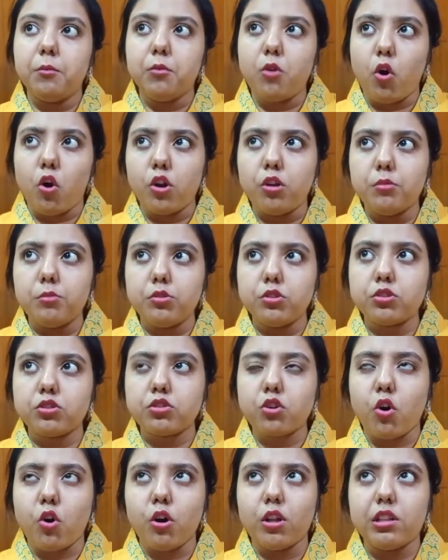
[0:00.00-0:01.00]

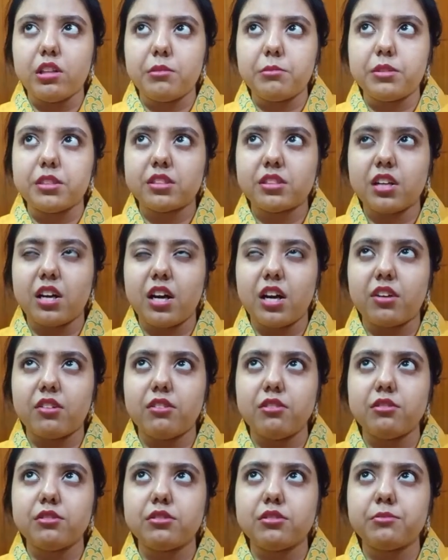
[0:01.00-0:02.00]
Almost all the
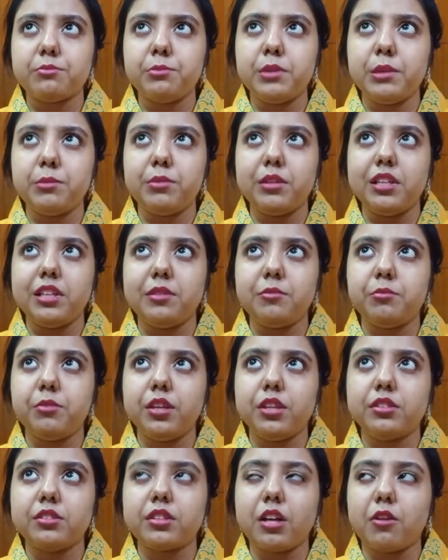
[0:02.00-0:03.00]
mascaras Maybelline
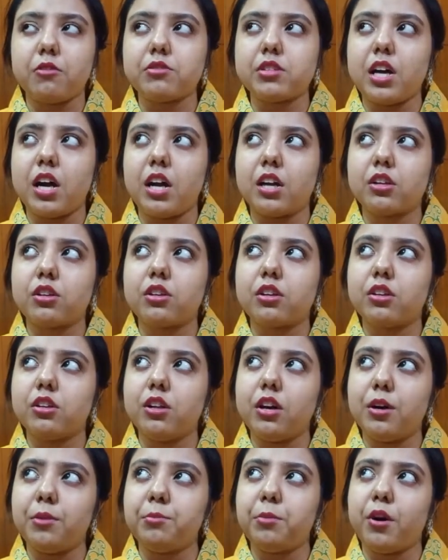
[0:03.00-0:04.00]
brings out are
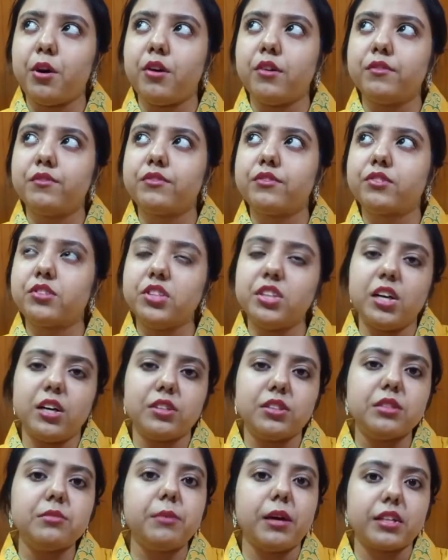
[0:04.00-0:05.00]
above
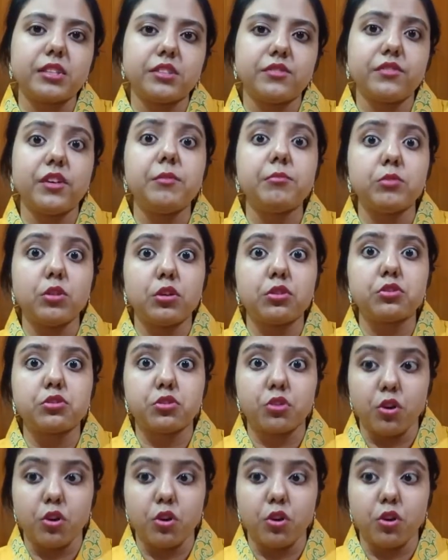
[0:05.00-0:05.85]
$300, if I'm not